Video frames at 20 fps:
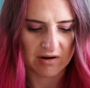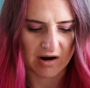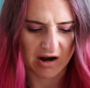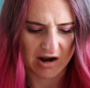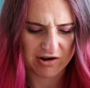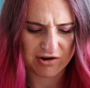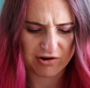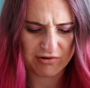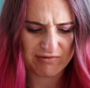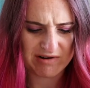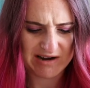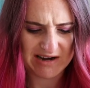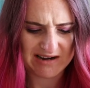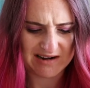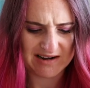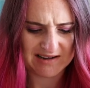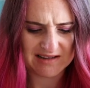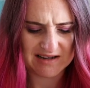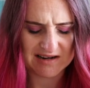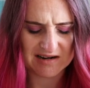I do really
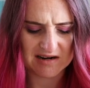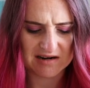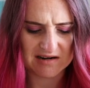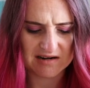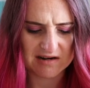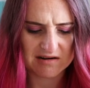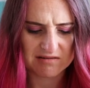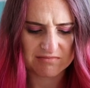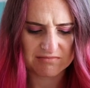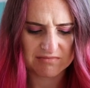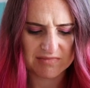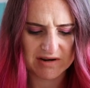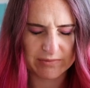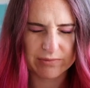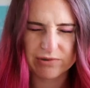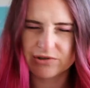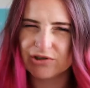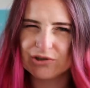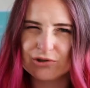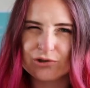like that colour. It
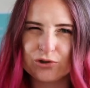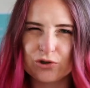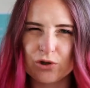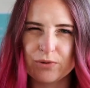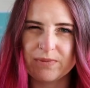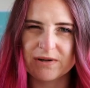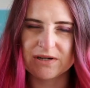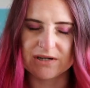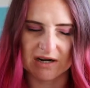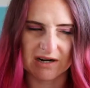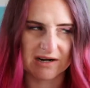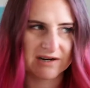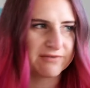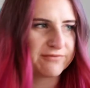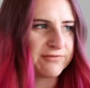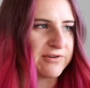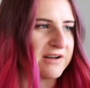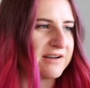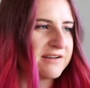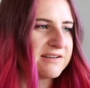was just super dark
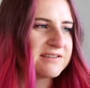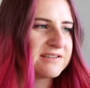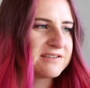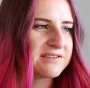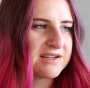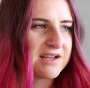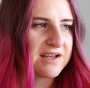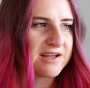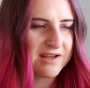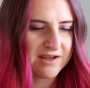at first,